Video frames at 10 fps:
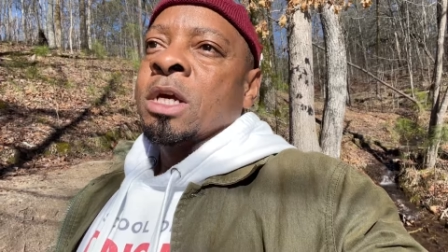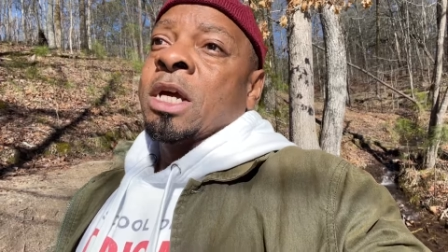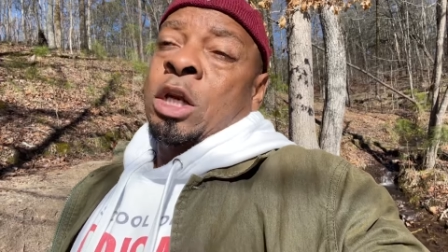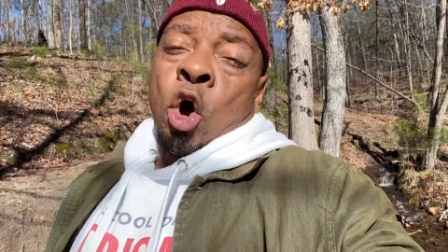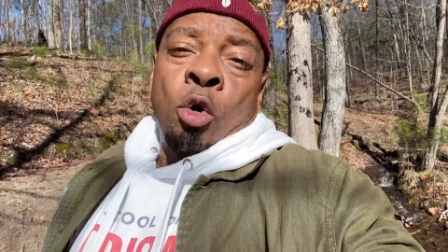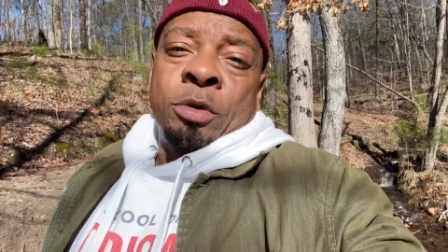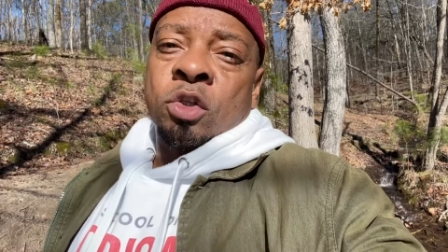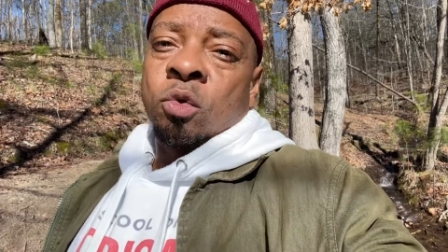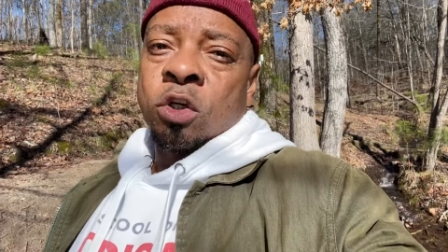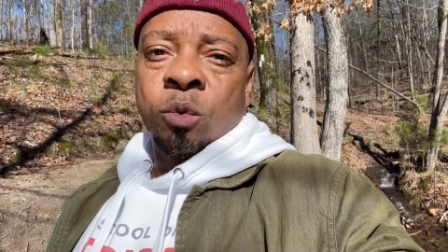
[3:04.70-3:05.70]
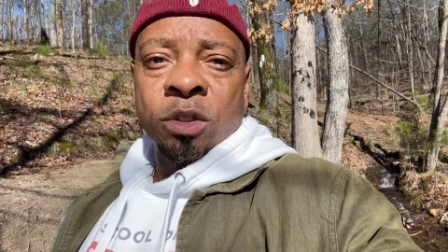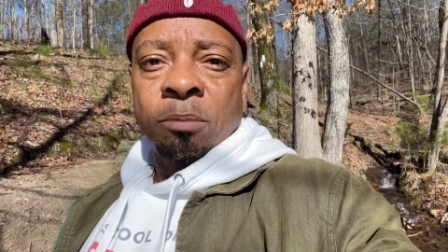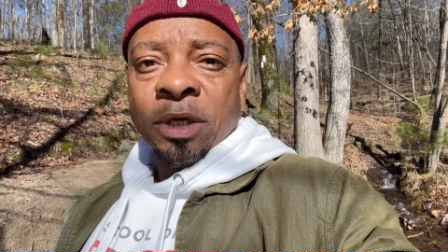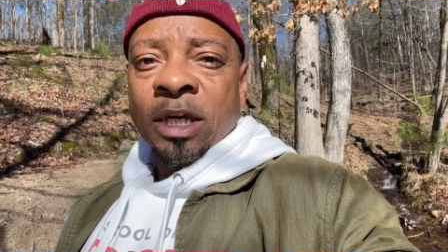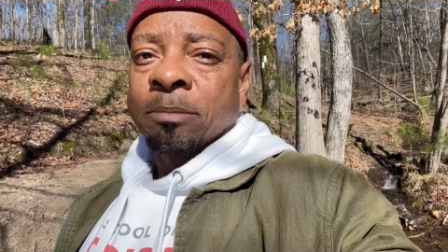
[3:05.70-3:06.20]
and open source was a
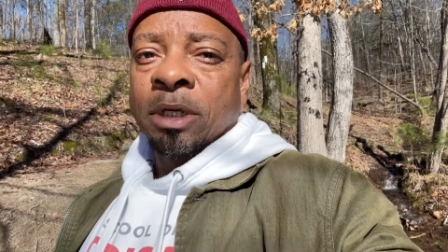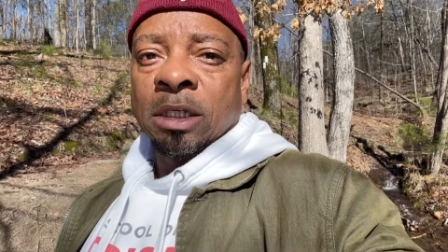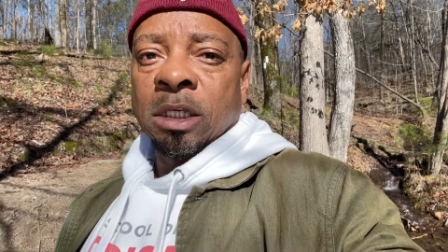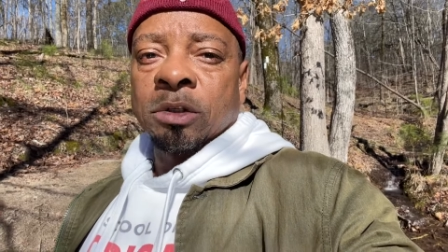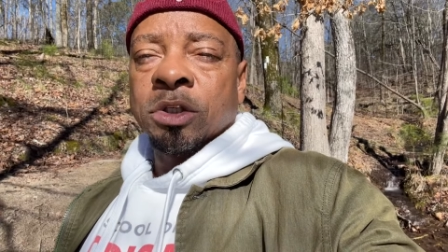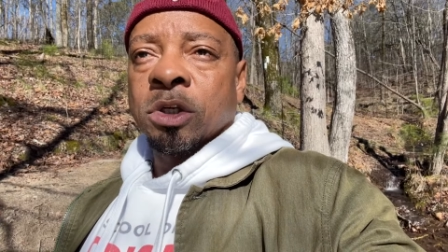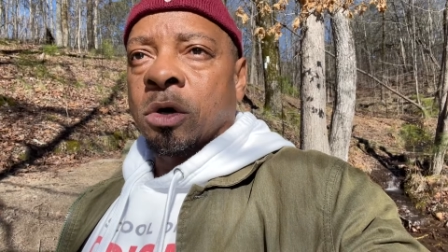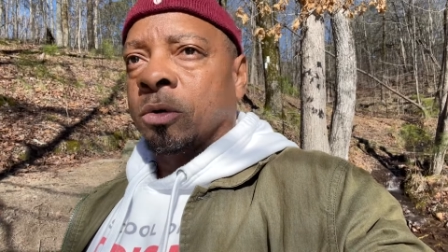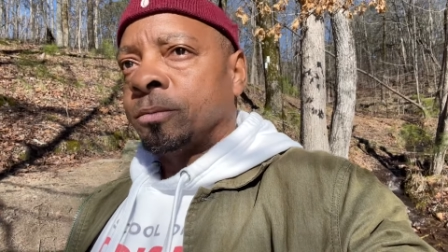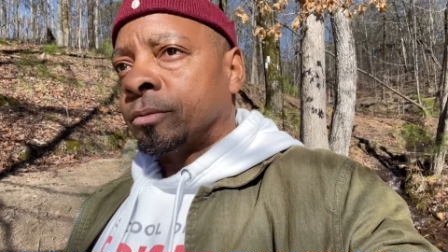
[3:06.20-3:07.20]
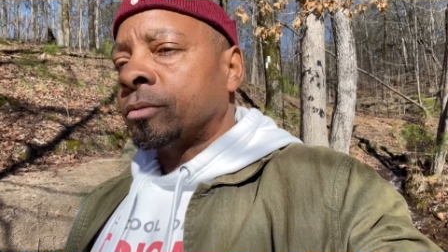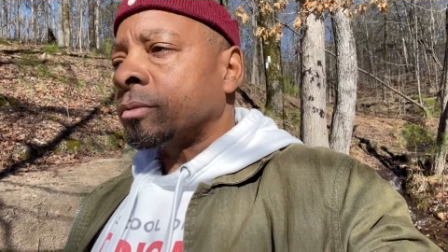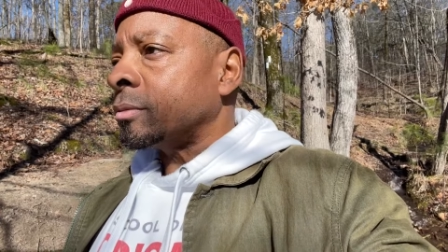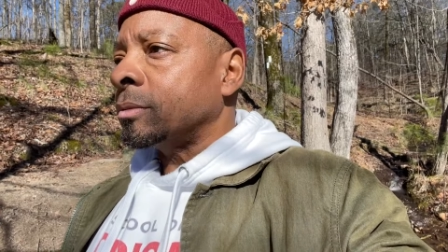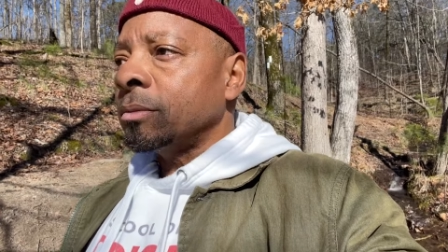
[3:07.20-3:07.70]
big big deal so
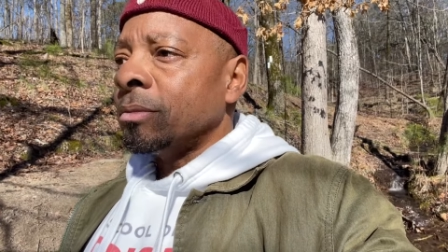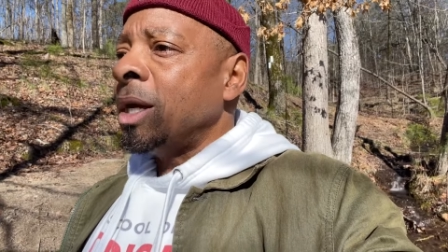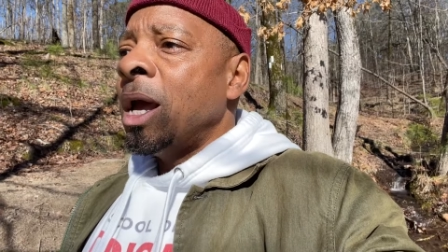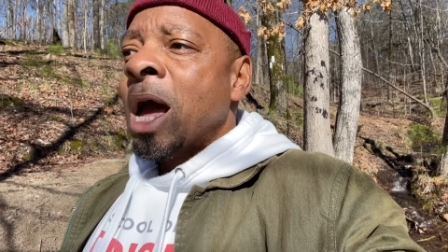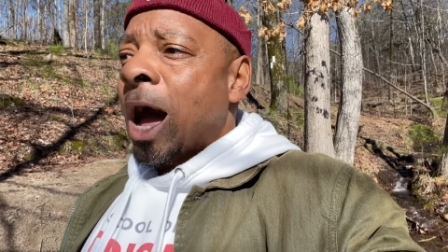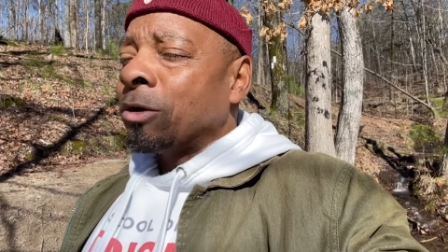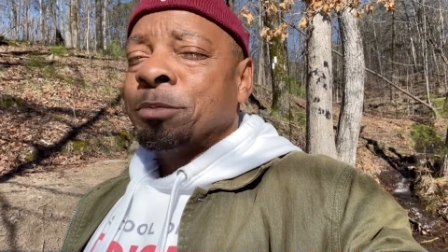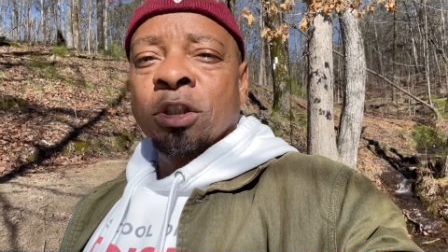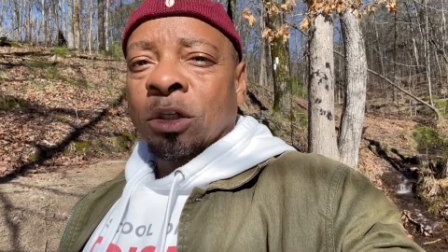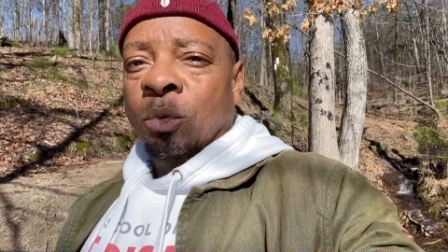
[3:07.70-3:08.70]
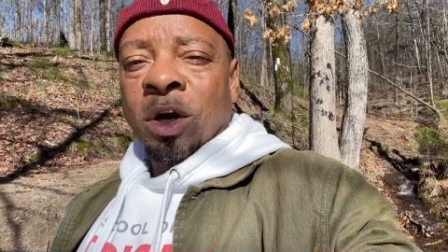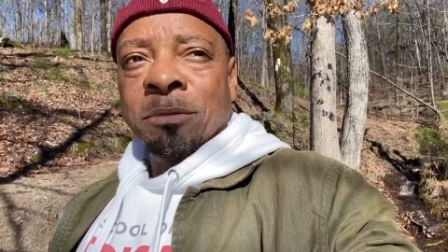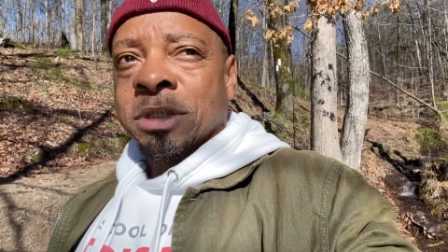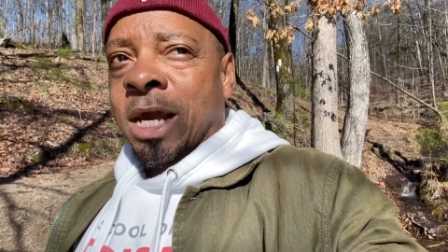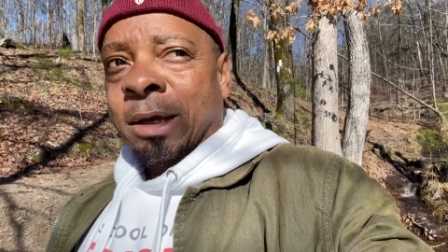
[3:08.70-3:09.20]
i was building a
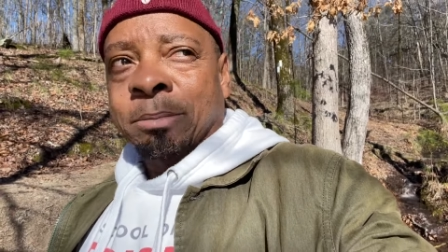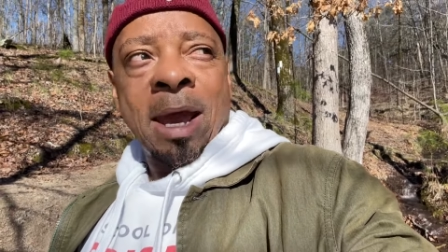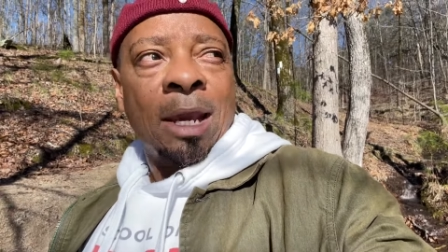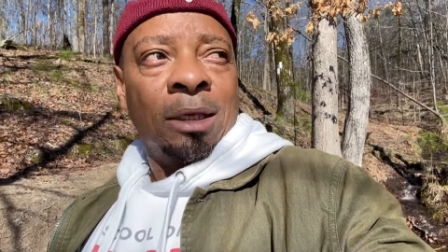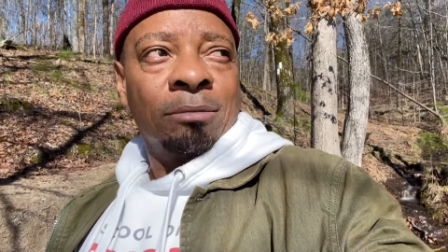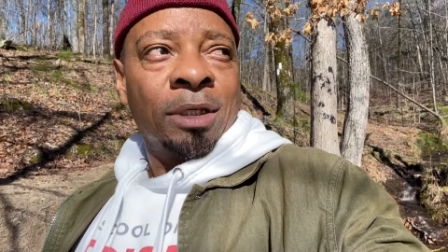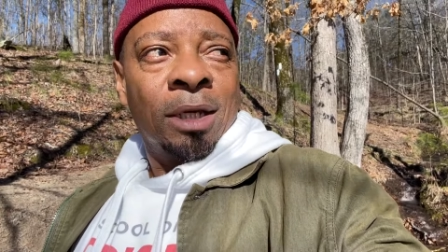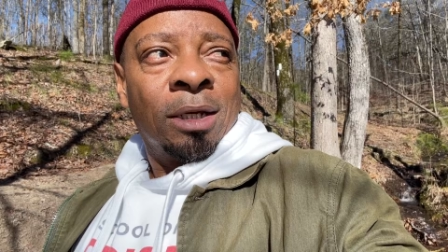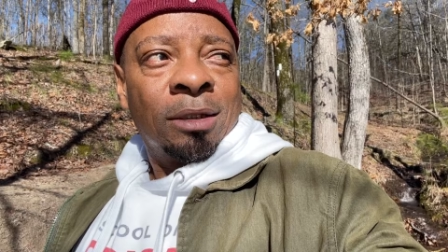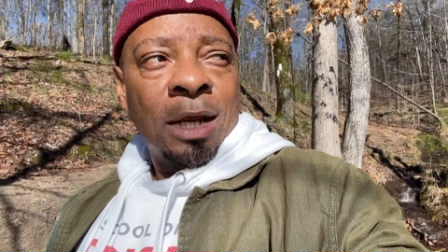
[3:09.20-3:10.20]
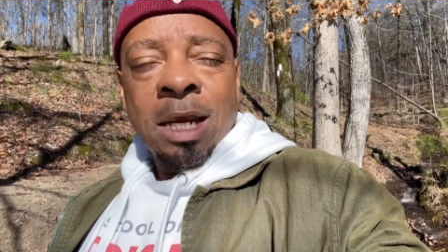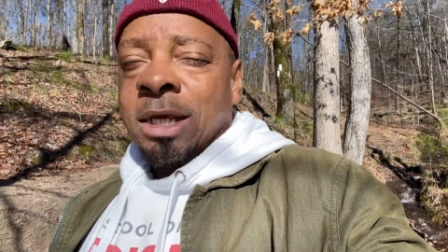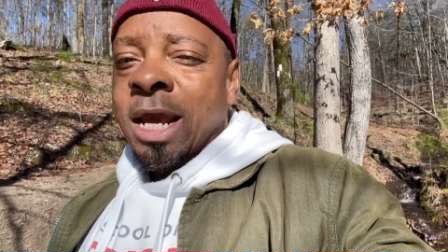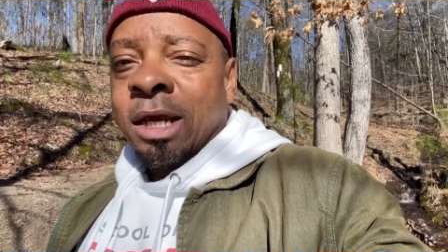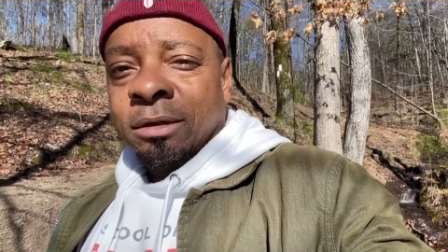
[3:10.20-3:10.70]
website back in
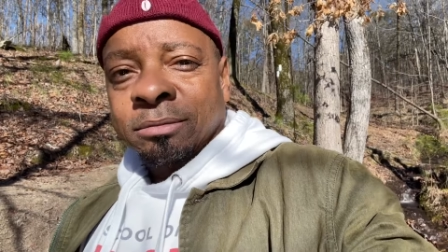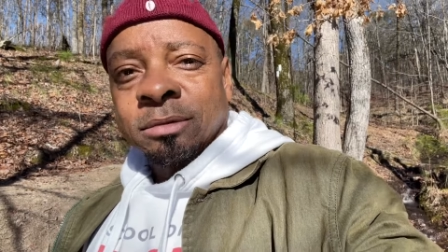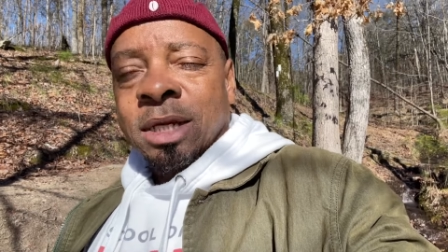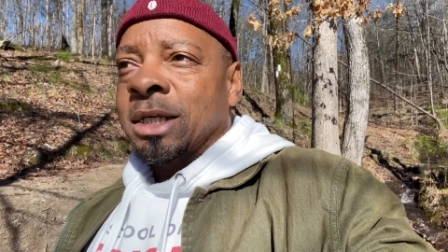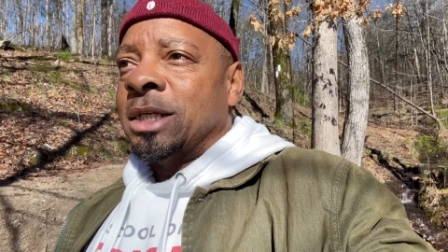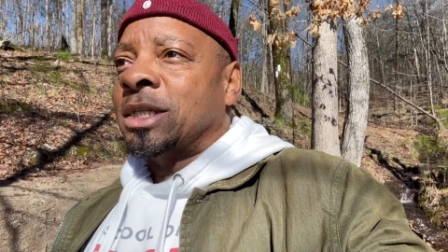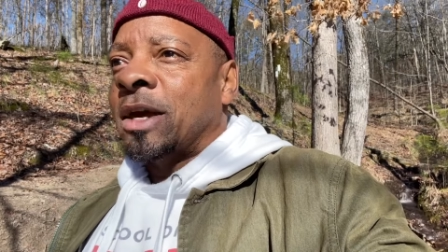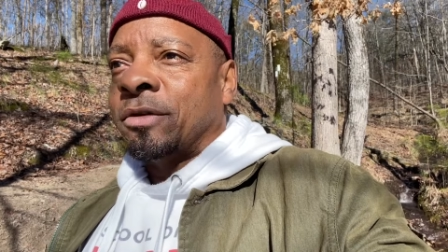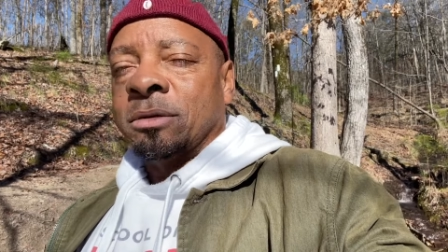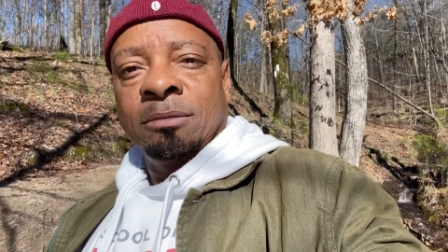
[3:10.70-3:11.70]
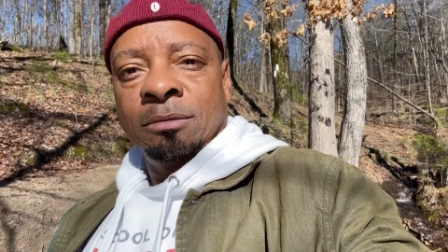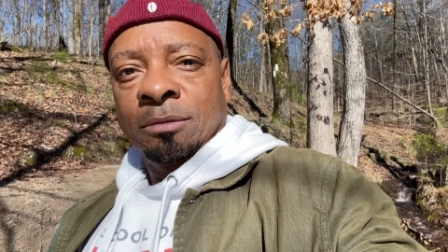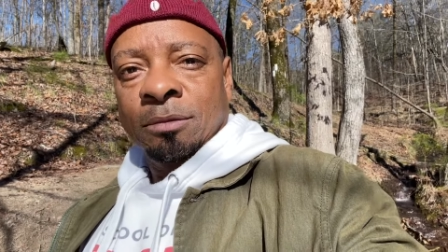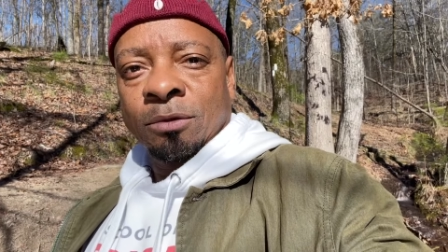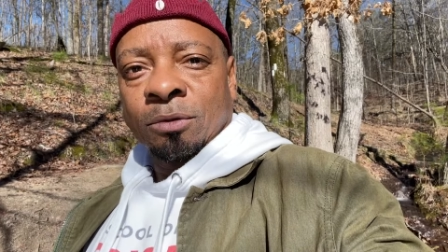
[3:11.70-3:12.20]
98 97
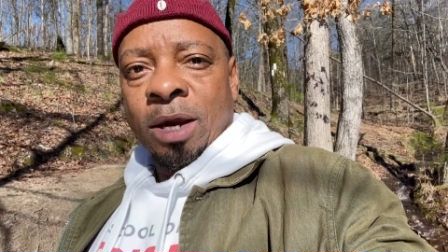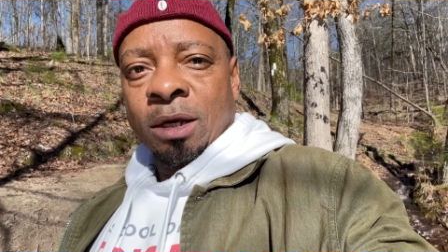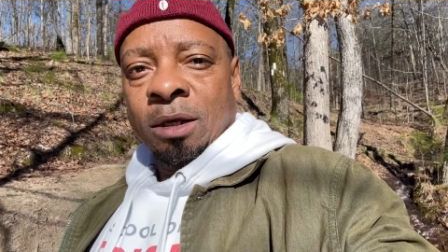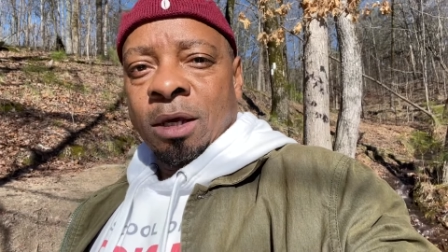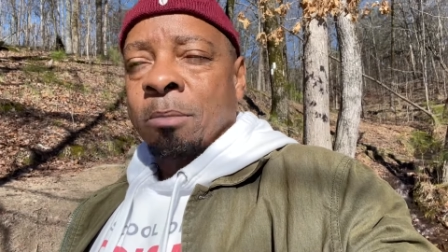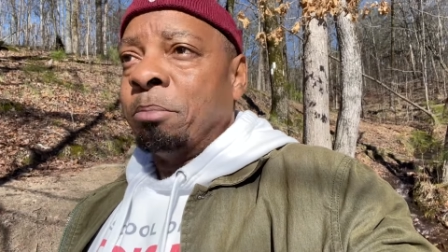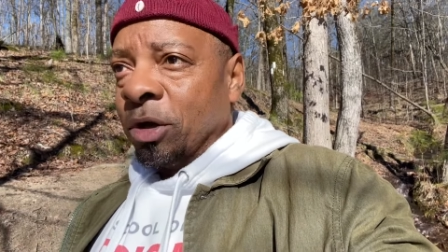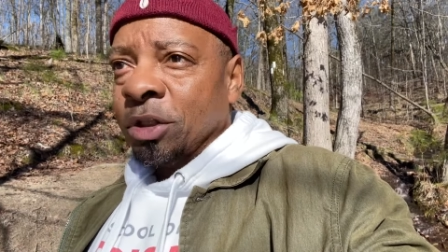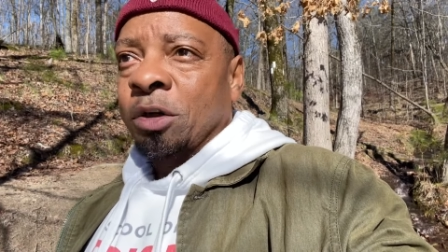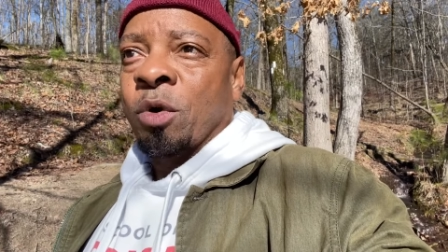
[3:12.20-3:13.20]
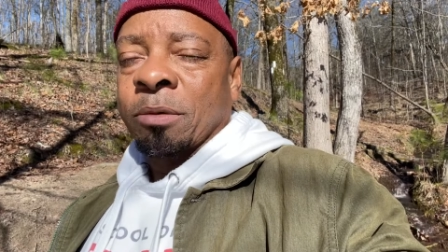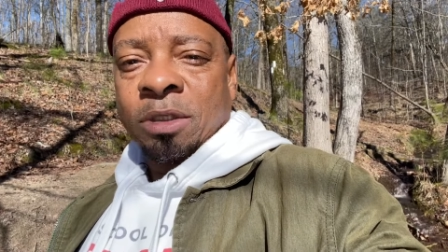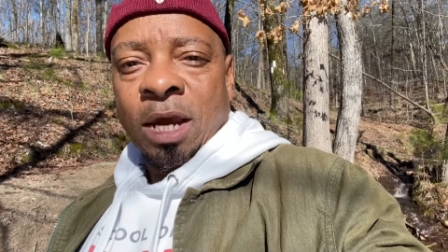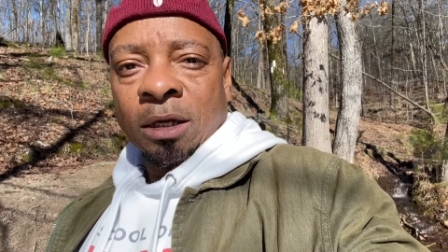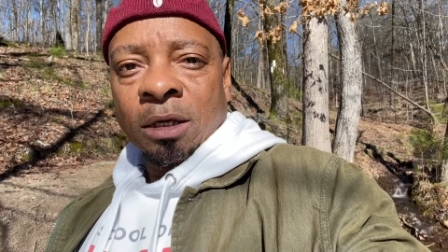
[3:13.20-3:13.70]
right building a
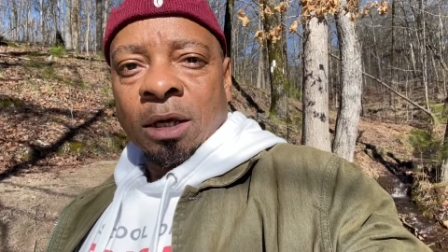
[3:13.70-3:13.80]
website